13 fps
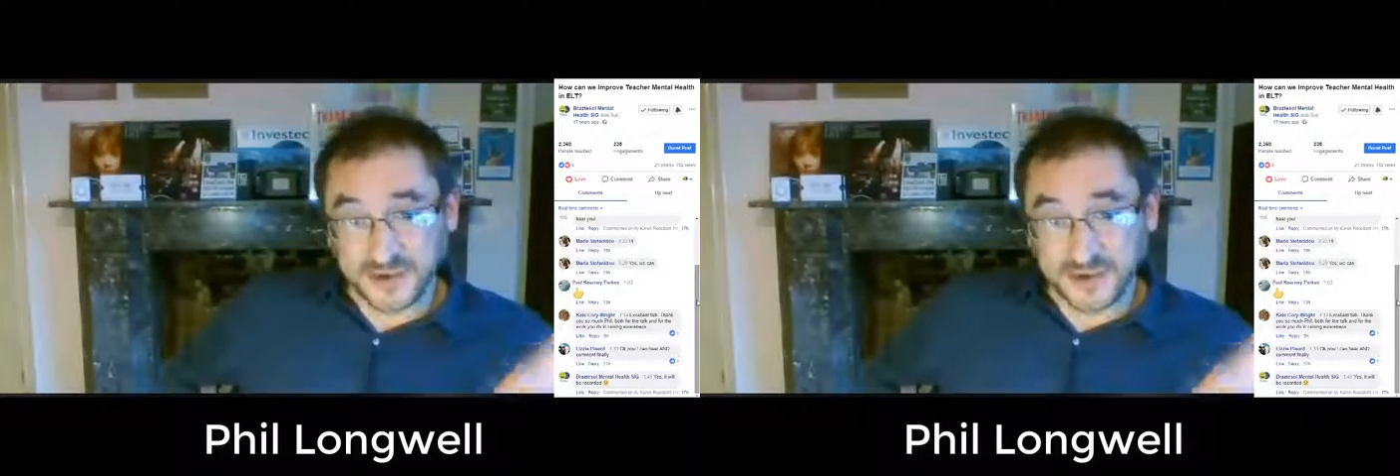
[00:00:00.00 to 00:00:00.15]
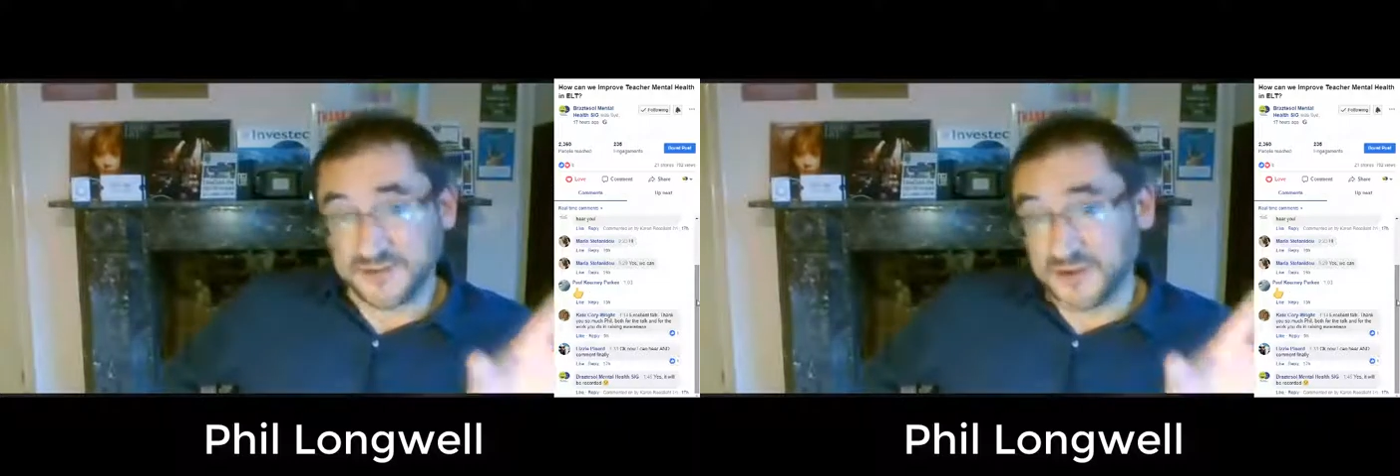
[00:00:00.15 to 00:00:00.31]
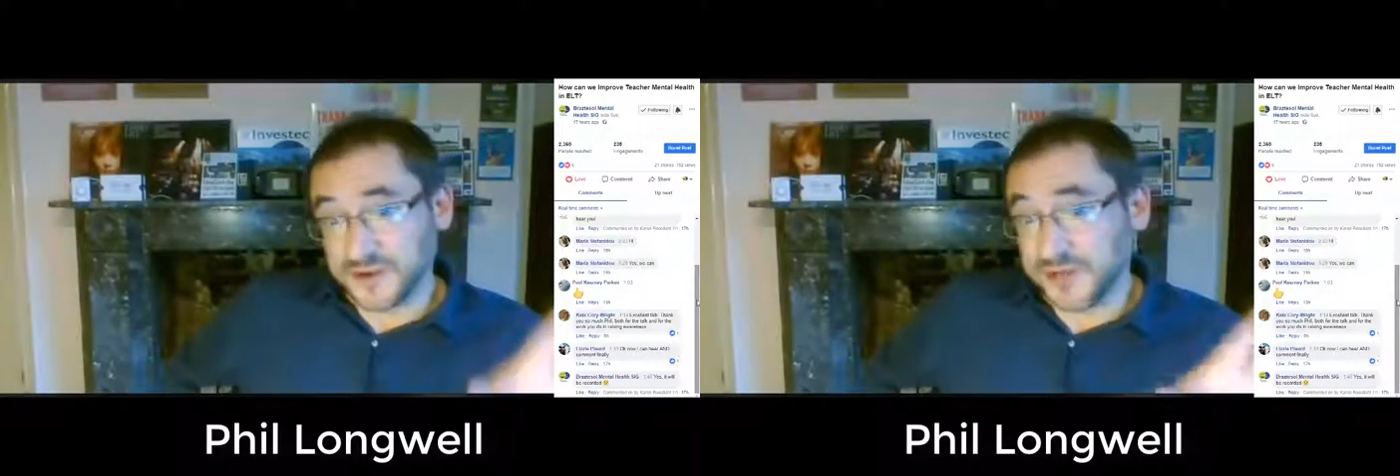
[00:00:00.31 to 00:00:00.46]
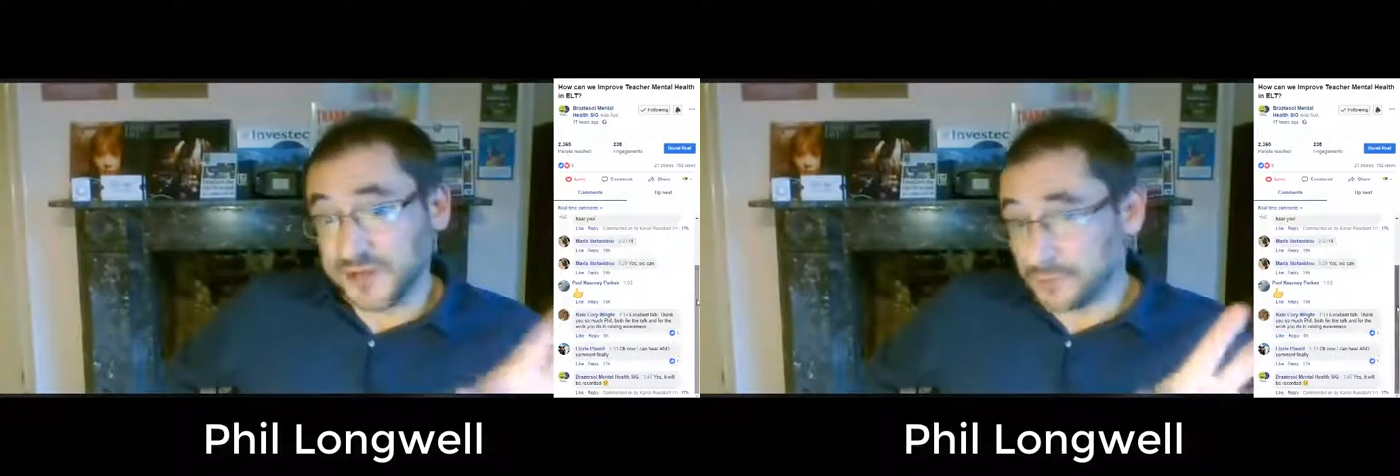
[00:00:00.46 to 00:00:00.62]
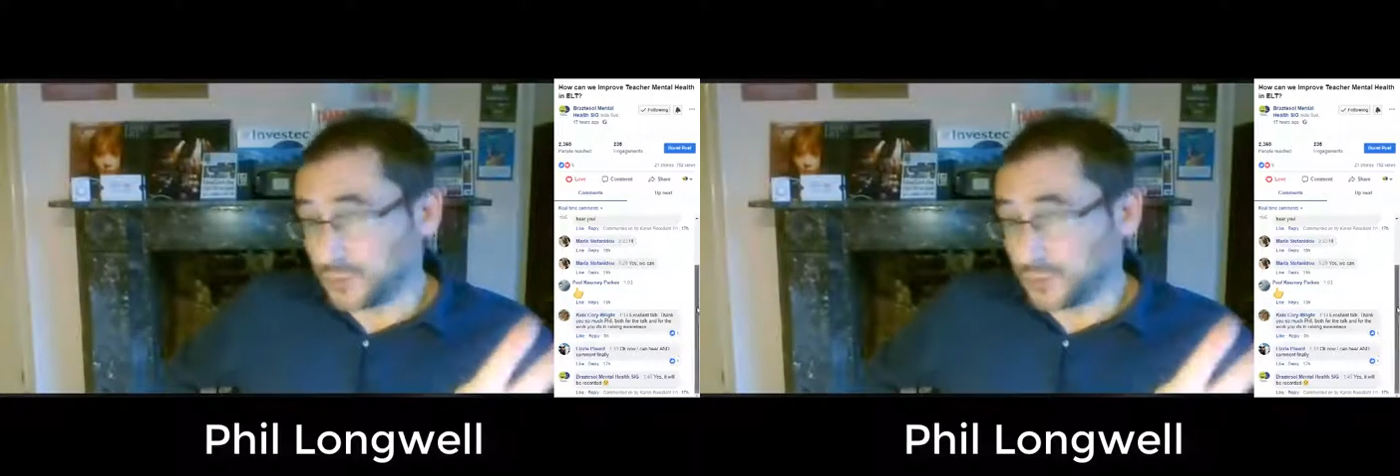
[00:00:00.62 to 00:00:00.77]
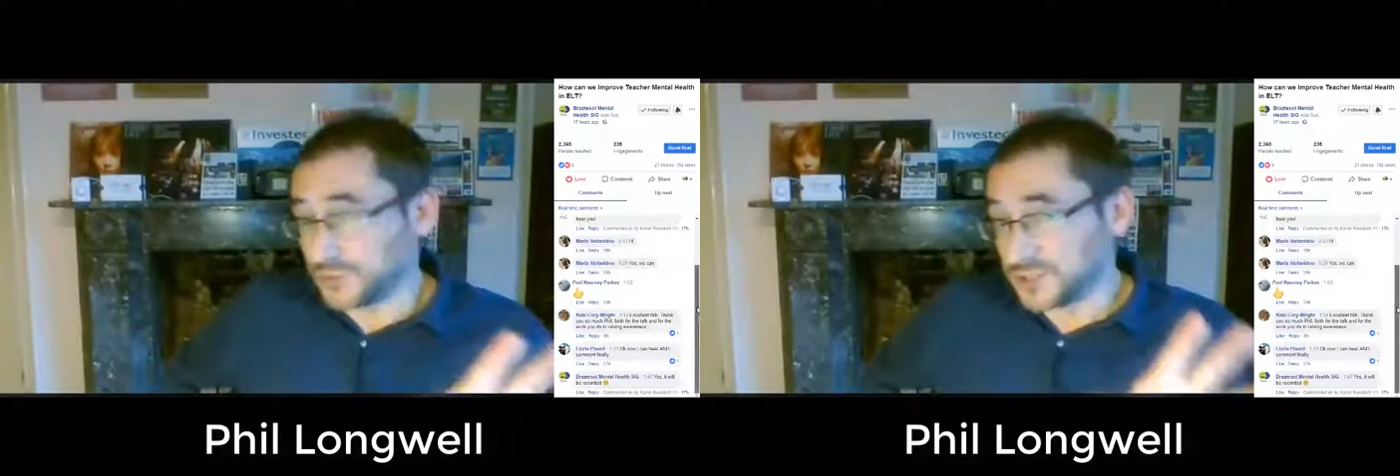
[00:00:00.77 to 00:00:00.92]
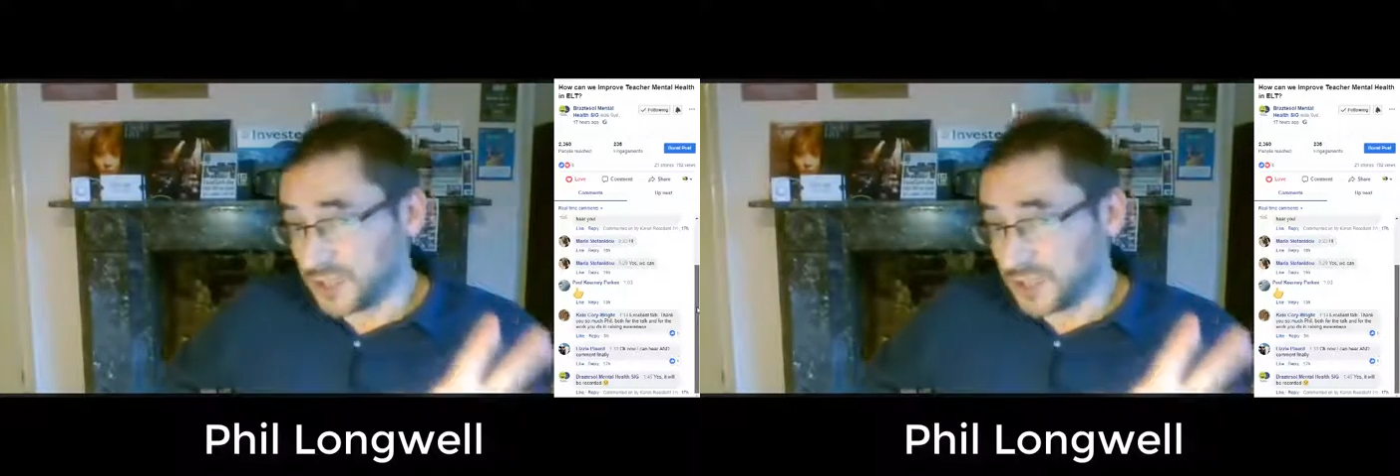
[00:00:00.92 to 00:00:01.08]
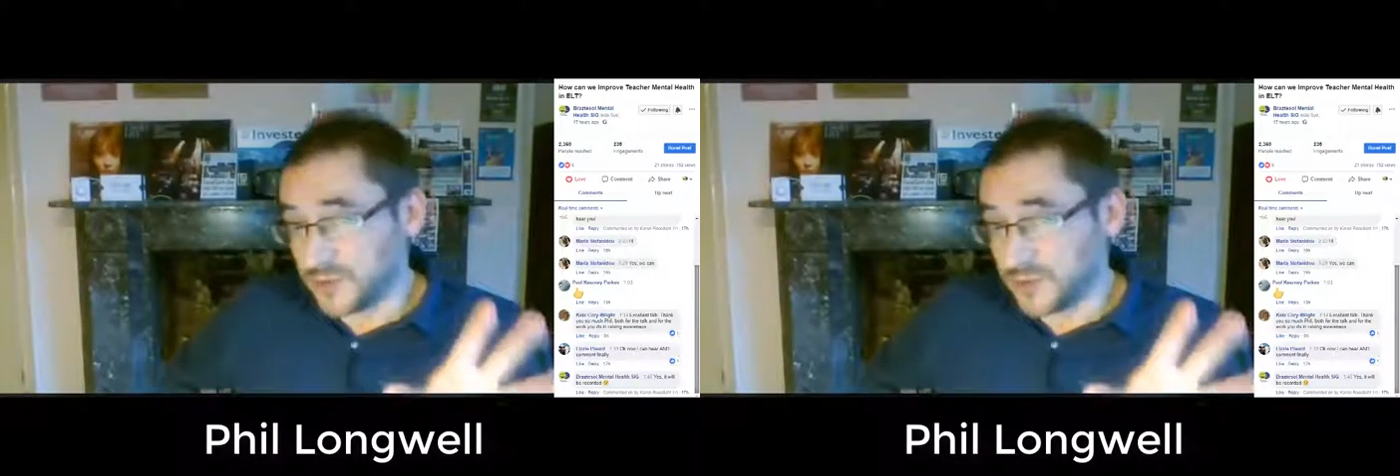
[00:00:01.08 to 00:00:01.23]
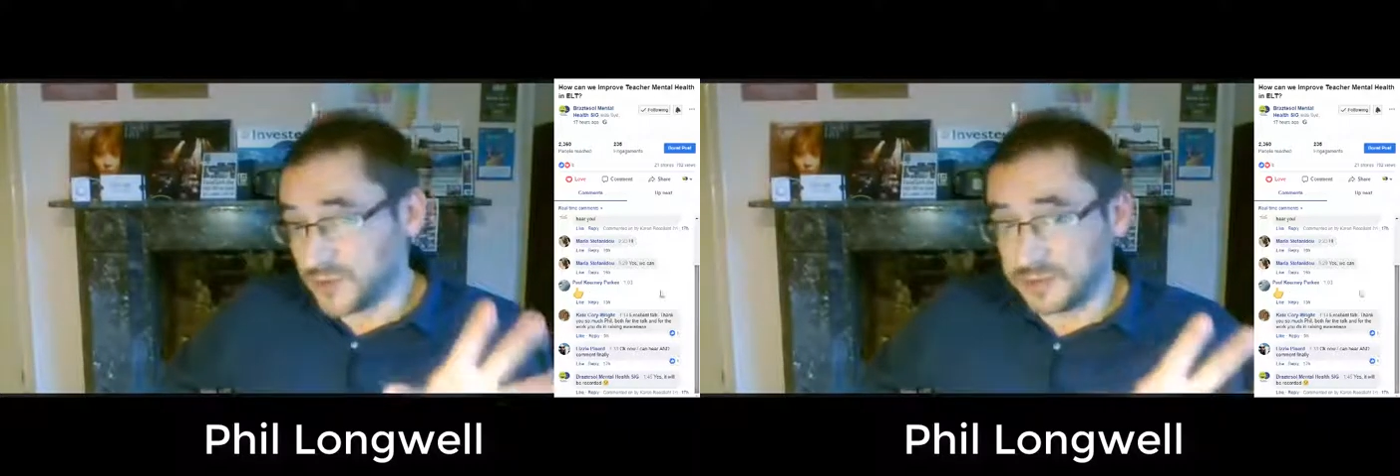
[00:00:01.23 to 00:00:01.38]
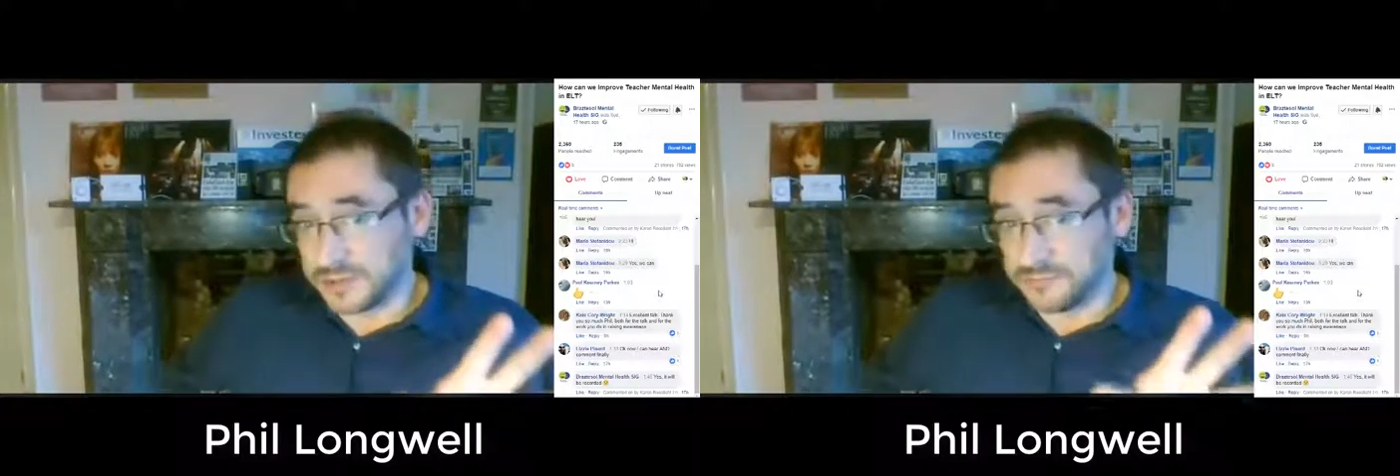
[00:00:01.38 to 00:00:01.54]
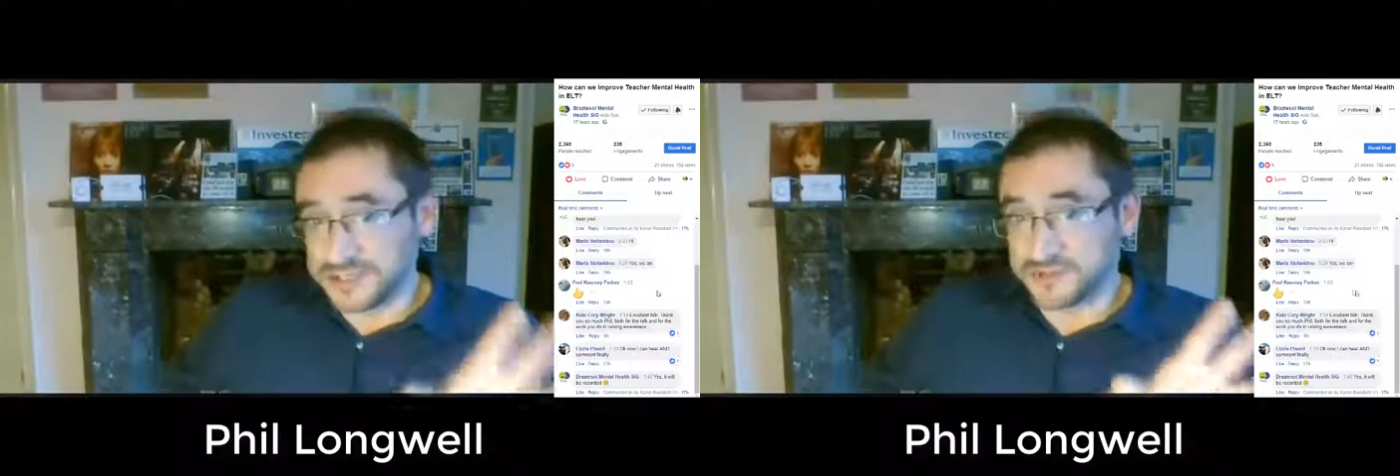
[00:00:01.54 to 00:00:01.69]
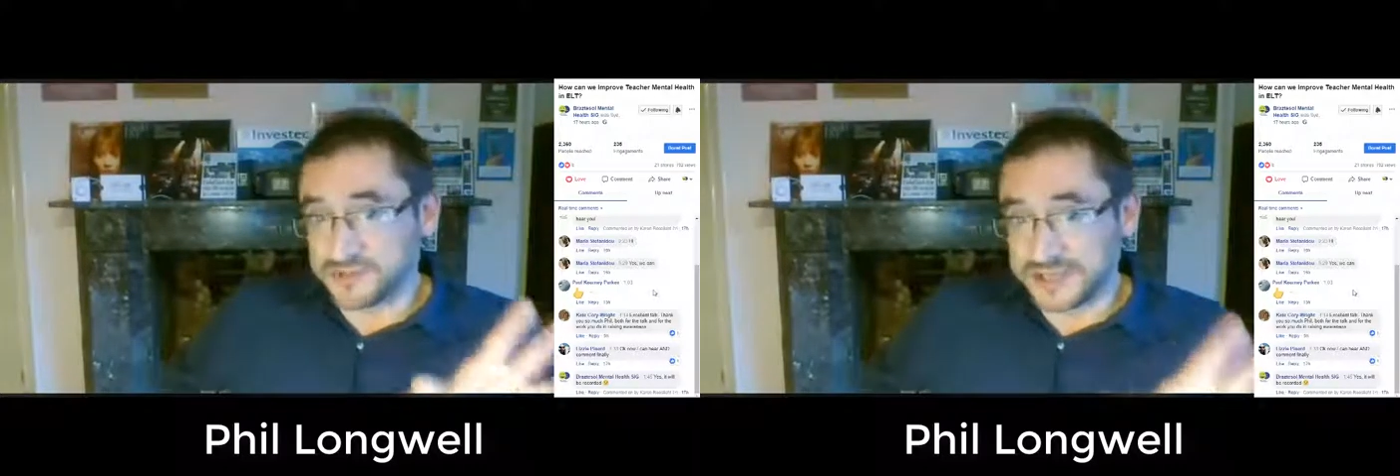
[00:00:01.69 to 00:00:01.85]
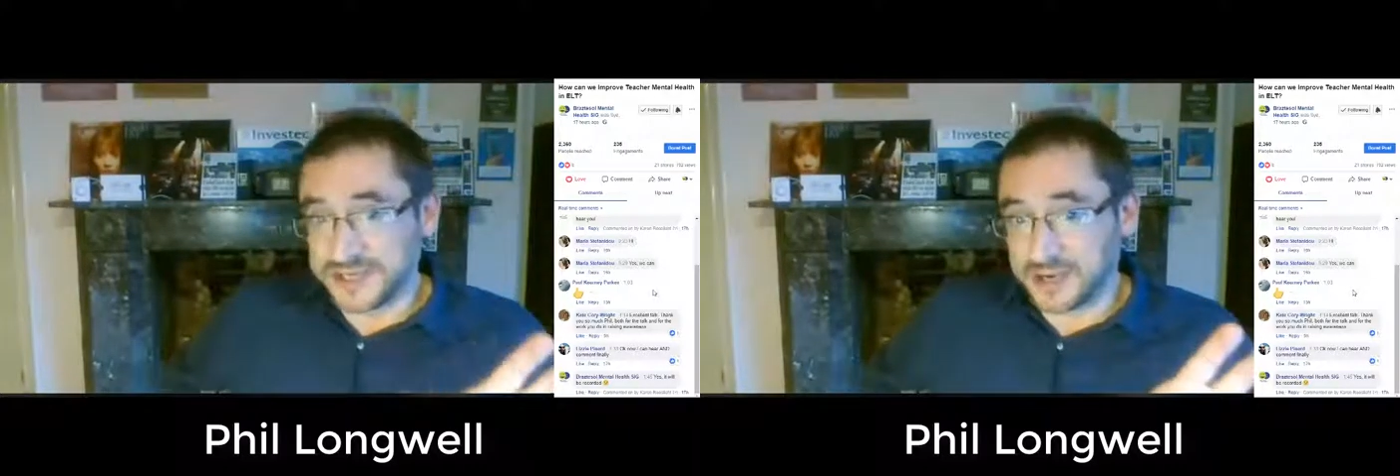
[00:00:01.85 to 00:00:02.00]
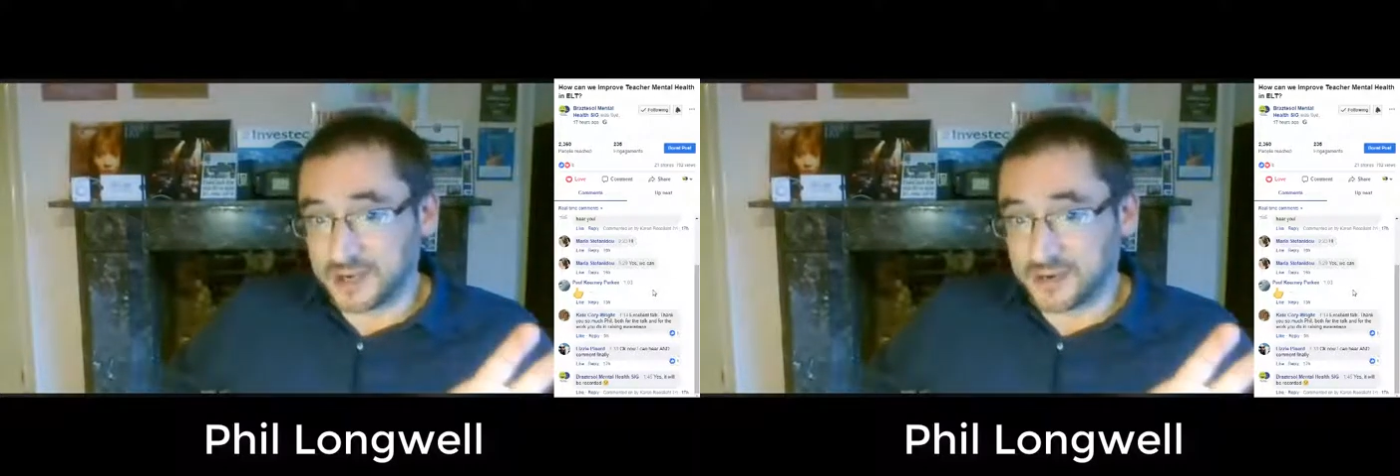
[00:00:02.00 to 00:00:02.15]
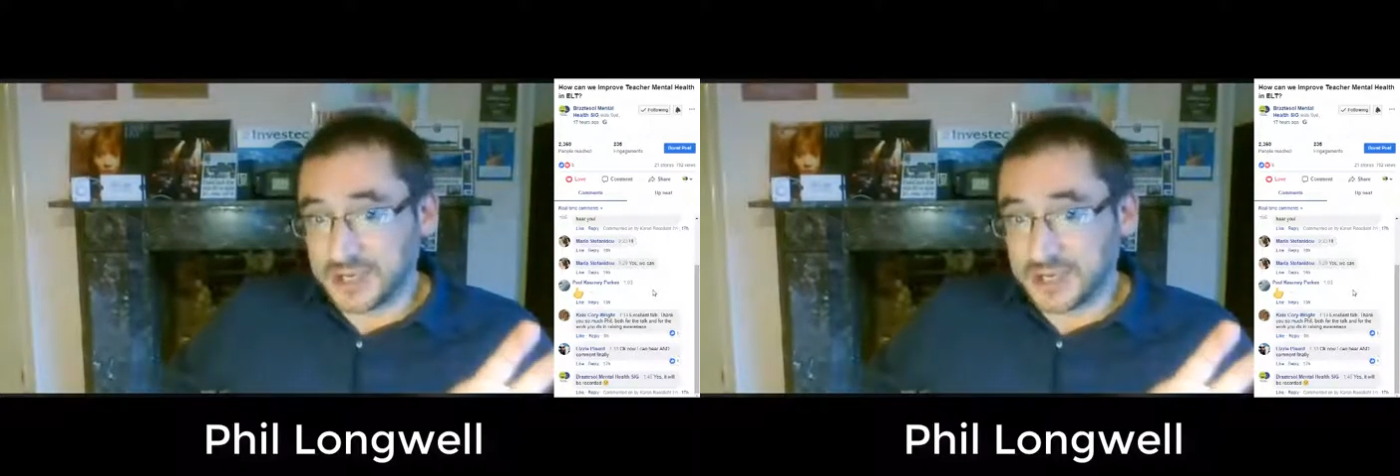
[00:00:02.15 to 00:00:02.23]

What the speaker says: very important going on in Brazil right now.